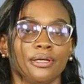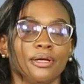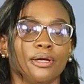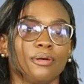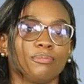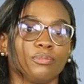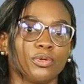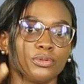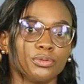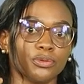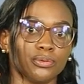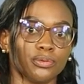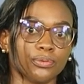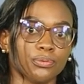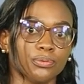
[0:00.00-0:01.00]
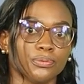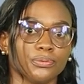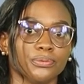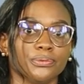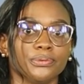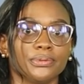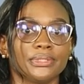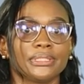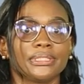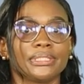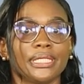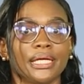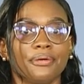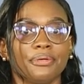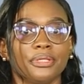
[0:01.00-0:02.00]
Module 2,
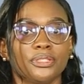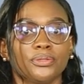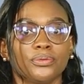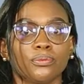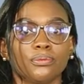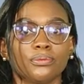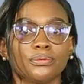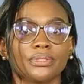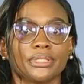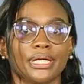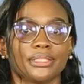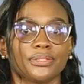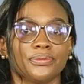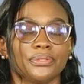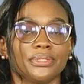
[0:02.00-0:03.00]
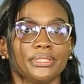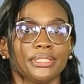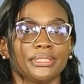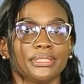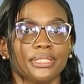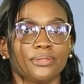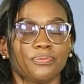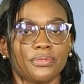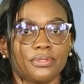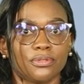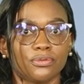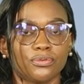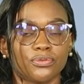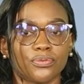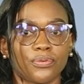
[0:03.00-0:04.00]
Steering tools associated with the
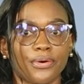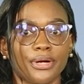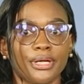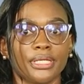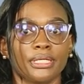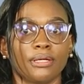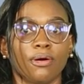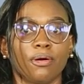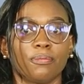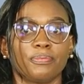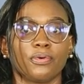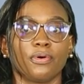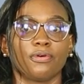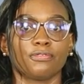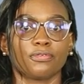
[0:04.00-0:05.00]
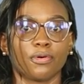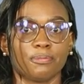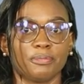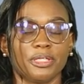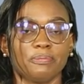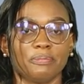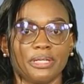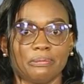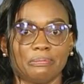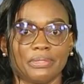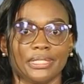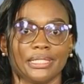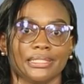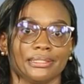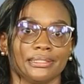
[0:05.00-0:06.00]
drawing up of commitment
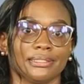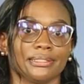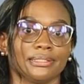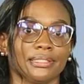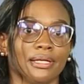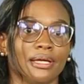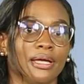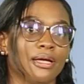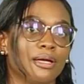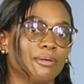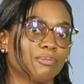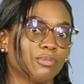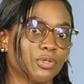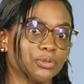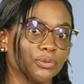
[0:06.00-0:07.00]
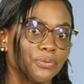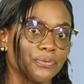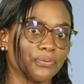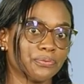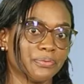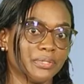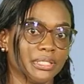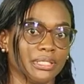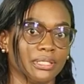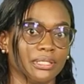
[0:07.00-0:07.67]
plans. Module 3,